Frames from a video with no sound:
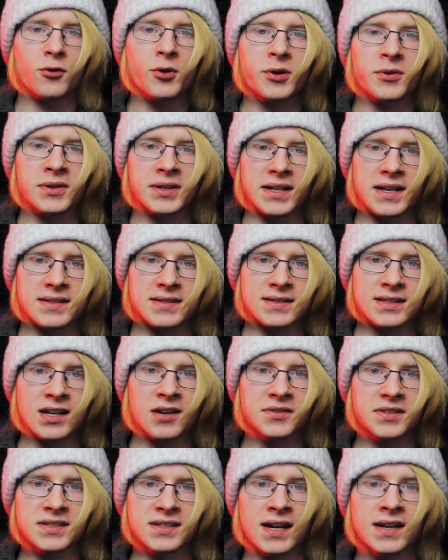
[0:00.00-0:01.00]
frequently as a
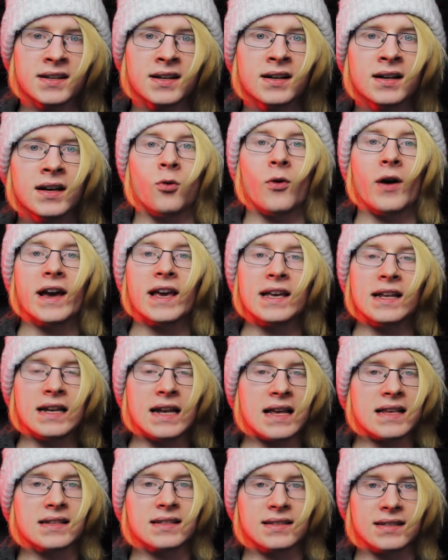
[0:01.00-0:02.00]
sound designer, way
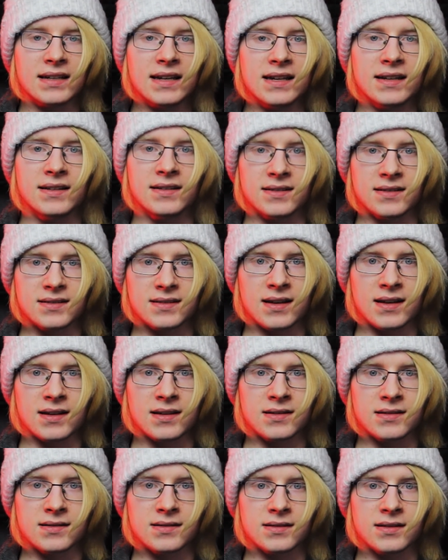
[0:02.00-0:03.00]
less tedious
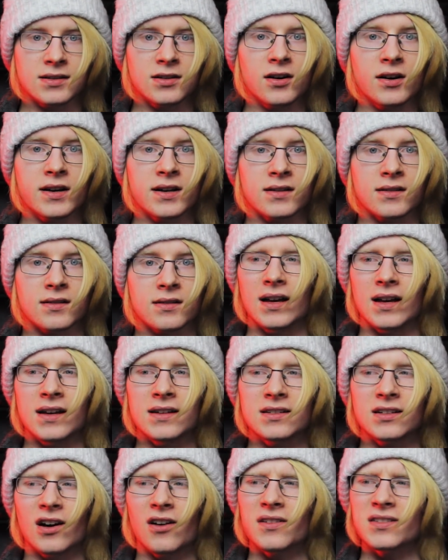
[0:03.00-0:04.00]
and annoying.
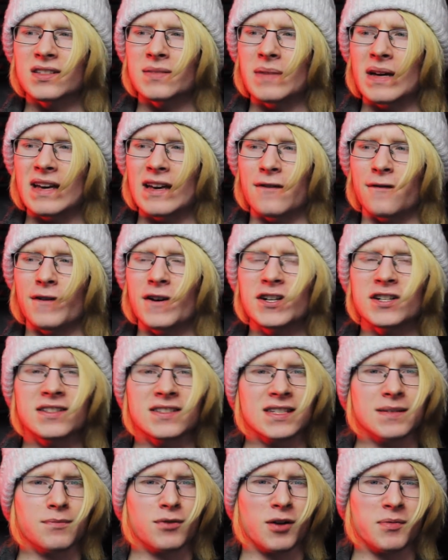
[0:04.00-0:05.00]
And also my
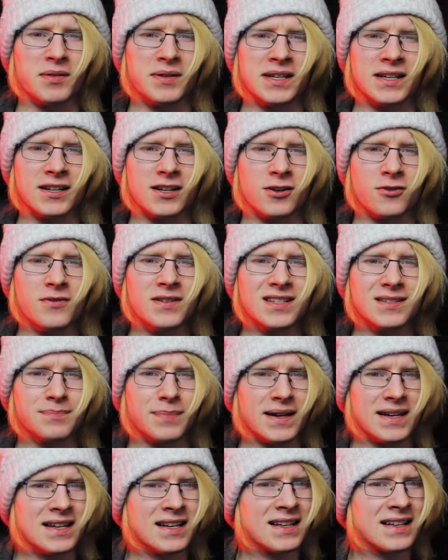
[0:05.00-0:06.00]
efficiency probably increased
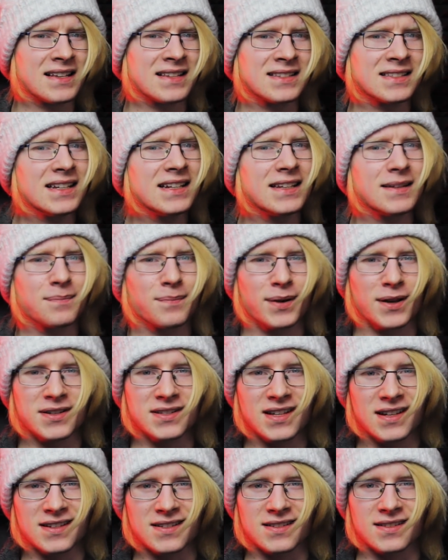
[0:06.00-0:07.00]
by a
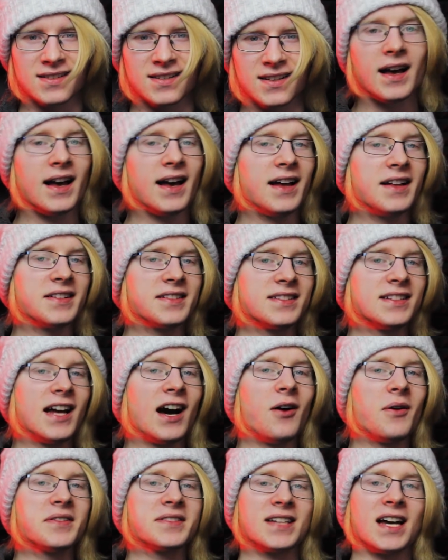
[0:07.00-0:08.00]
gazillion%. And
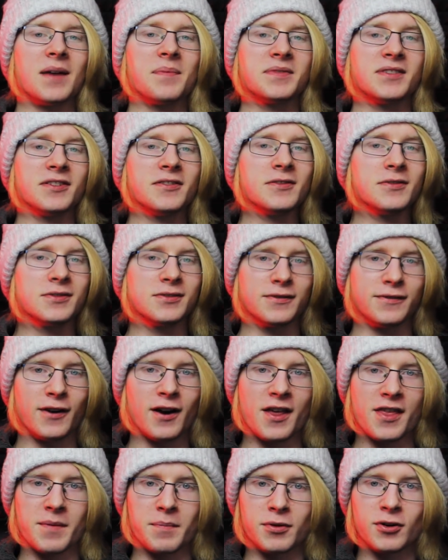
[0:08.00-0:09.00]
now it's up to you to
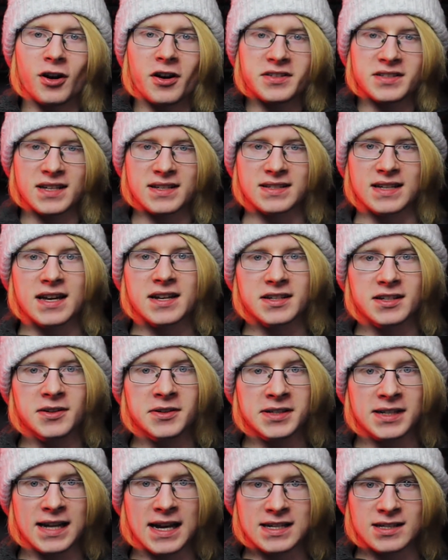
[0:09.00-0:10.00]
further process and
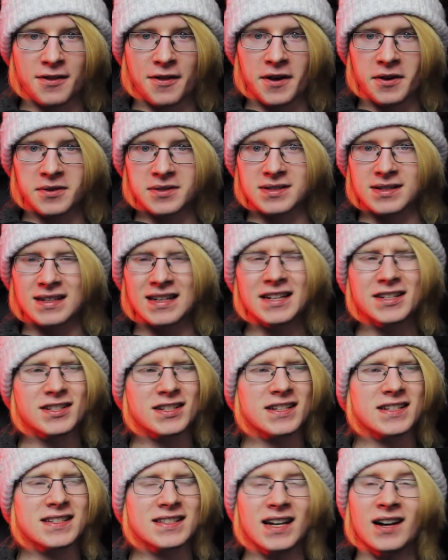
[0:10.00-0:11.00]
utilize those
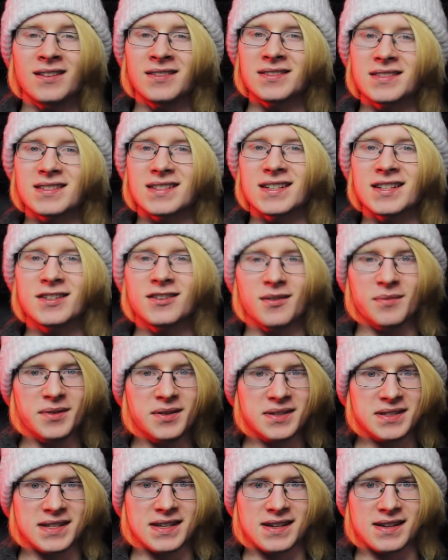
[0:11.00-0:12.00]
glitchy sounds in your
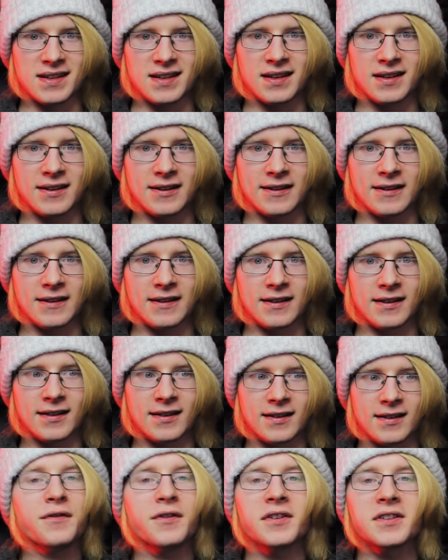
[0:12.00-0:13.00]
music. And
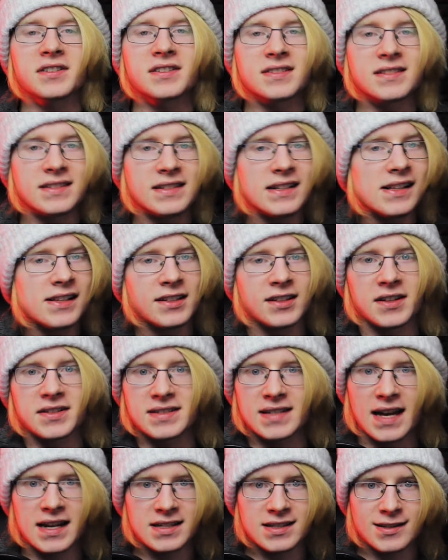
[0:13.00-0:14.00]
if you're still not
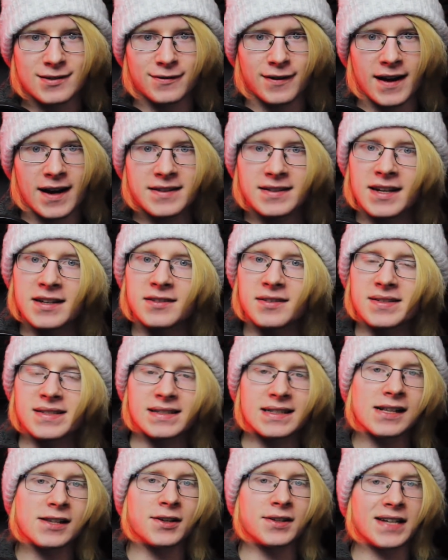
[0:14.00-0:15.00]
satisfied and you're
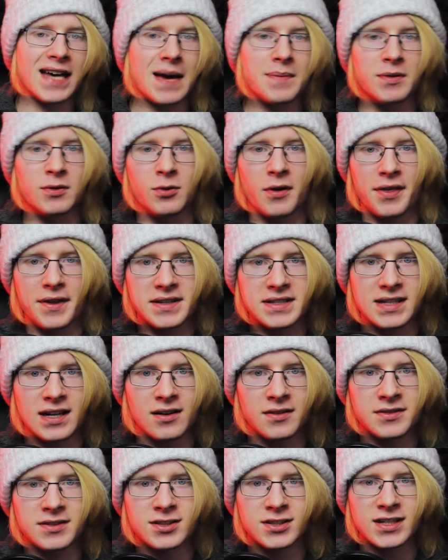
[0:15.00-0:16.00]
still not happy with the
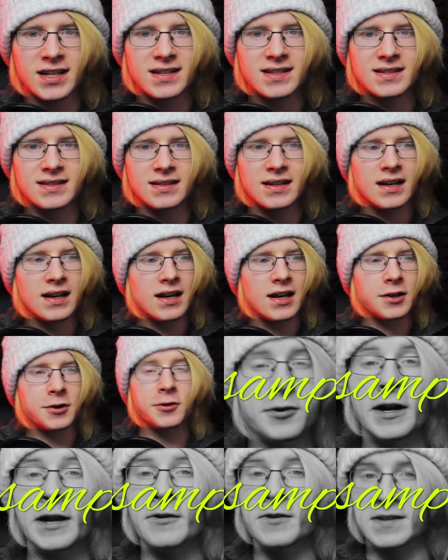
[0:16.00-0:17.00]
sounds, just
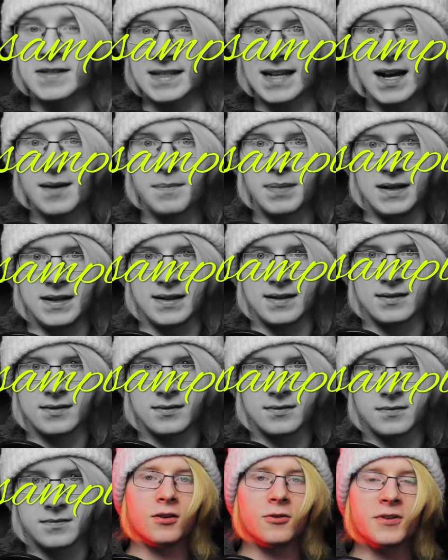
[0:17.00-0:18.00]
try resampling.
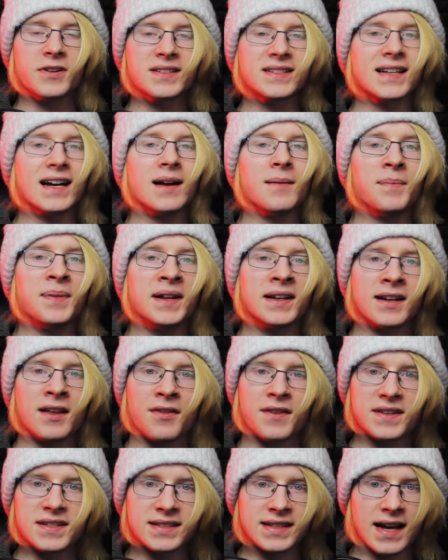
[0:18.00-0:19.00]
Resampling in
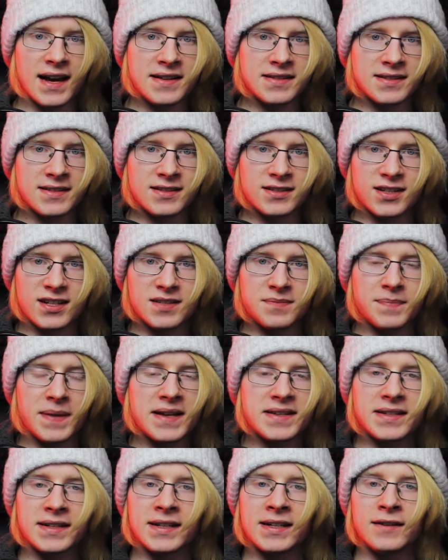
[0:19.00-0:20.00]
this case is just
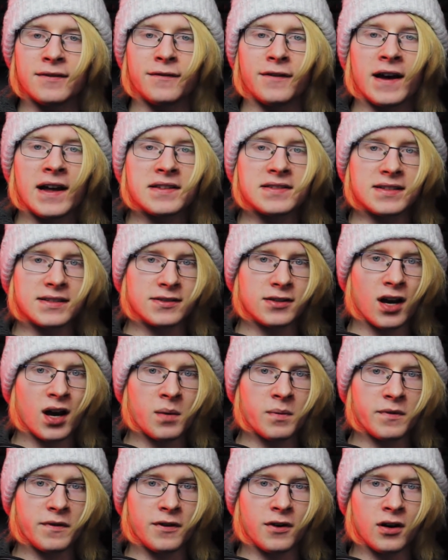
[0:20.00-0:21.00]
basically a fancy
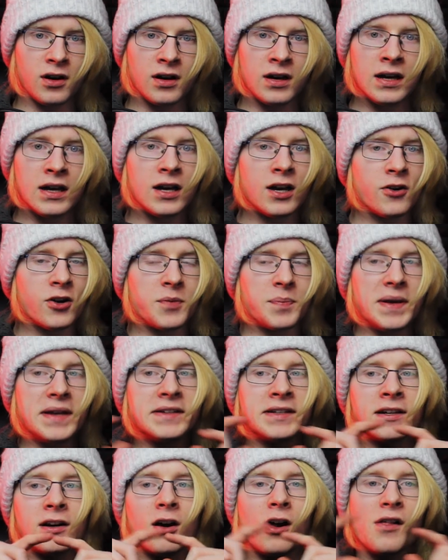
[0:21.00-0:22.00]
term for
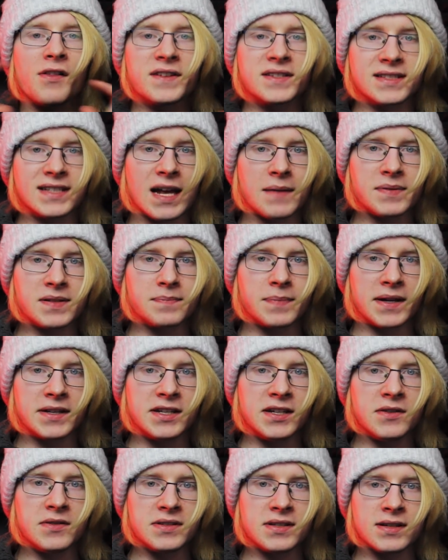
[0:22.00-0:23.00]
repeating all the steps
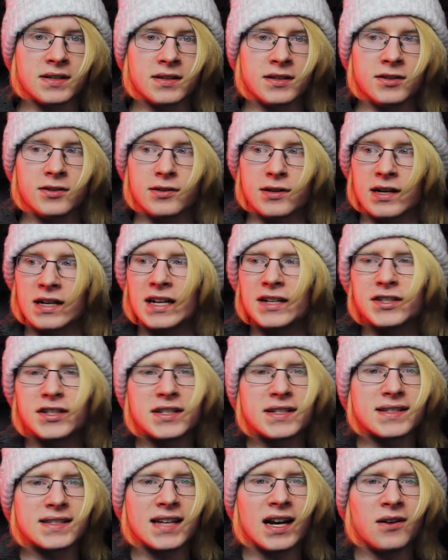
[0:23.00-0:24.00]
but using your
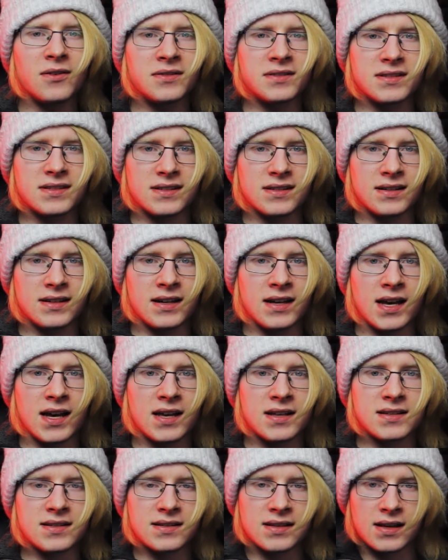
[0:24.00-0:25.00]
glitchy sounds
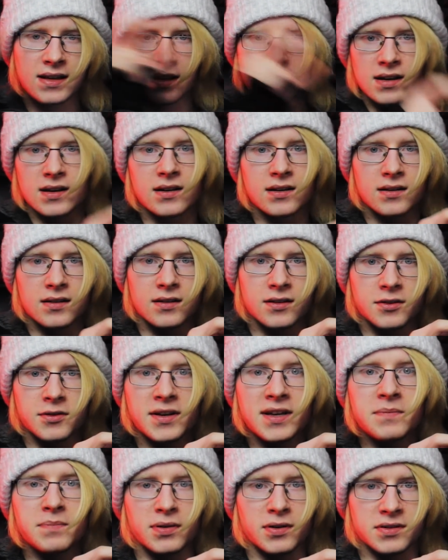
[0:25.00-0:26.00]
as
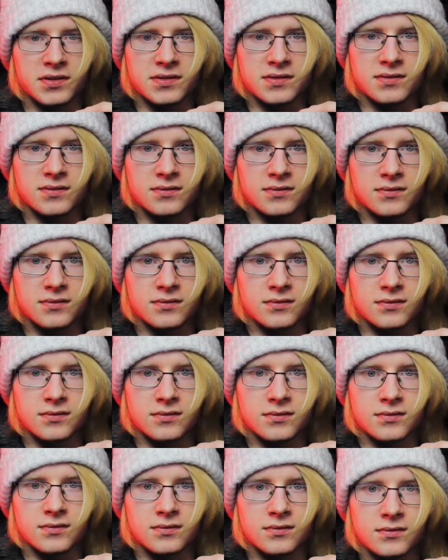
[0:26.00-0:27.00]
your input. If you
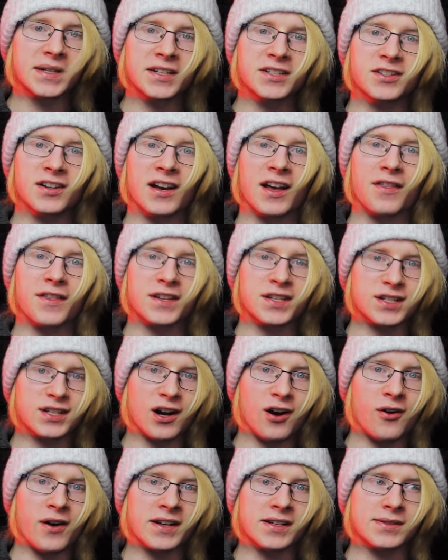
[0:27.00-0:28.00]
have been enjoying this
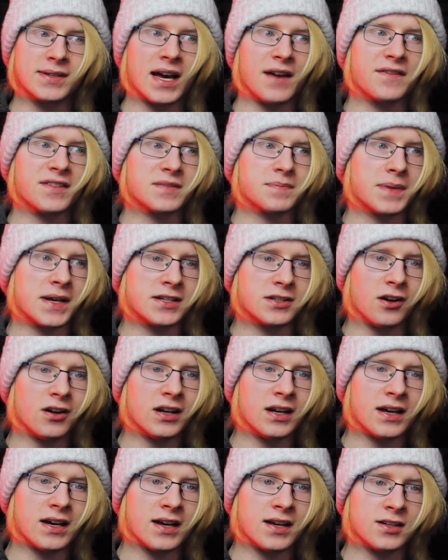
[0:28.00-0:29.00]
show and you have a spare
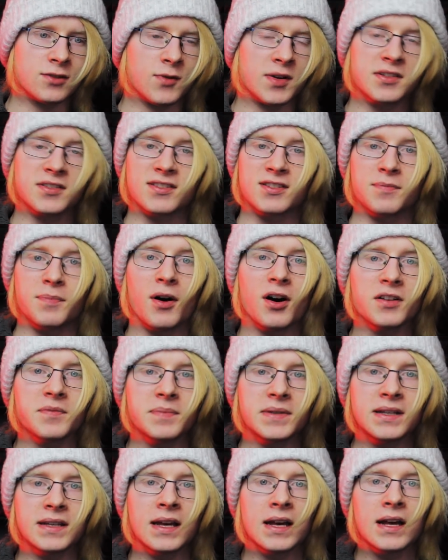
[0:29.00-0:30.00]
dollar and want to support
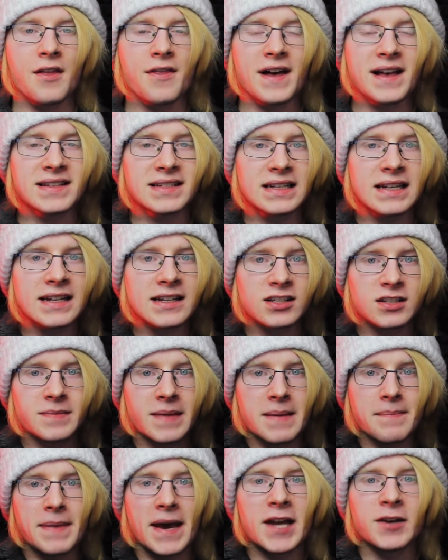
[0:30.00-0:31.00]
me, there's a link to
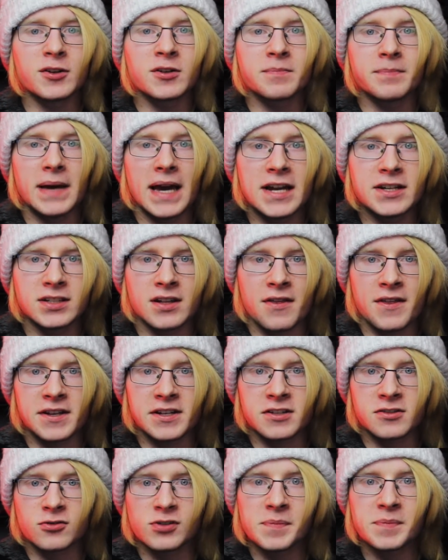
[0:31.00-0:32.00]
my Patreon page in the
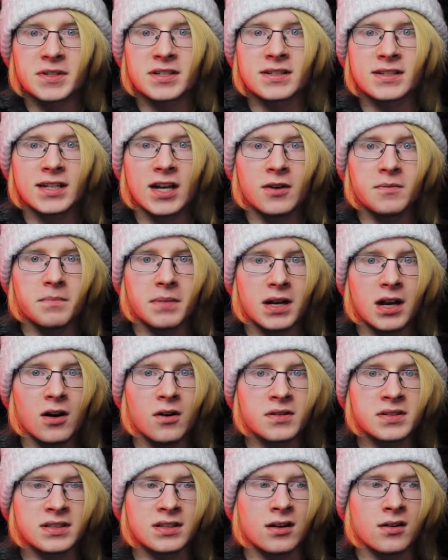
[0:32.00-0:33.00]
description down below,
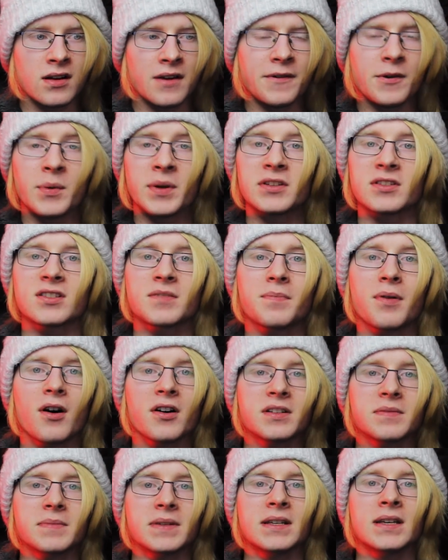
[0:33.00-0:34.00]
so if you want to
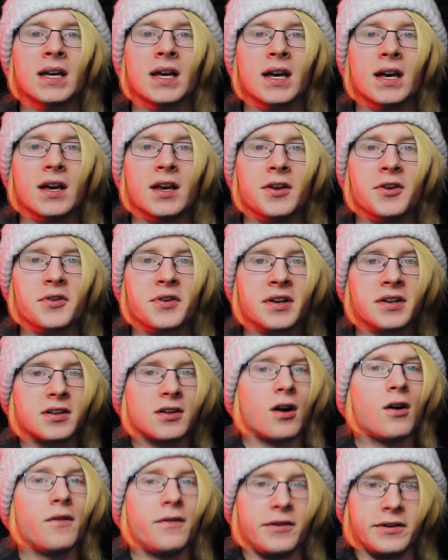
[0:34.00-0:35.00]
support me, you can
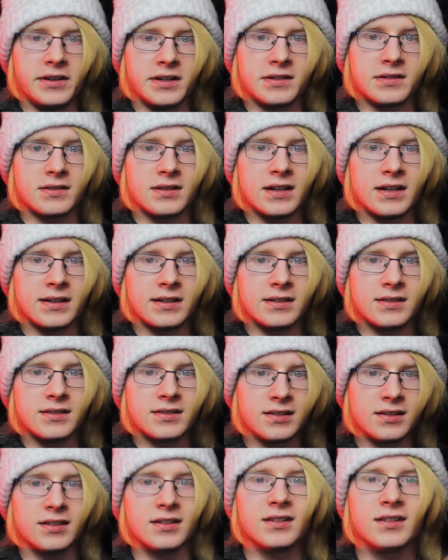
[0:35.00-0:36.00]
go for it. And
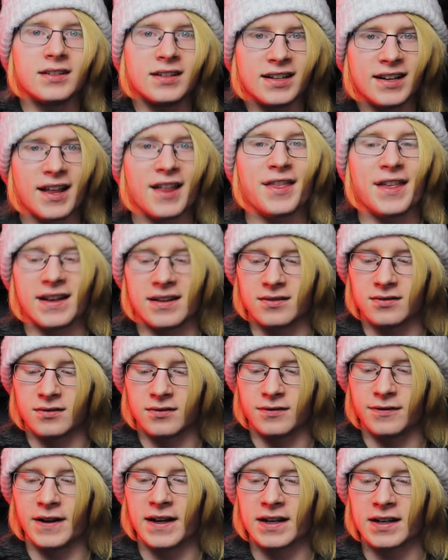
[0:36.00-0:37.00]

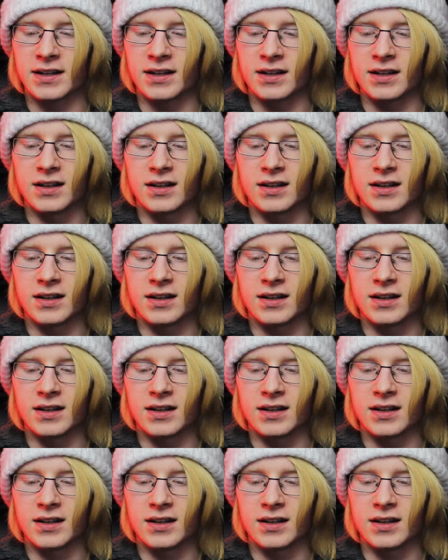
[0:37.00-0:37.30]
fuck.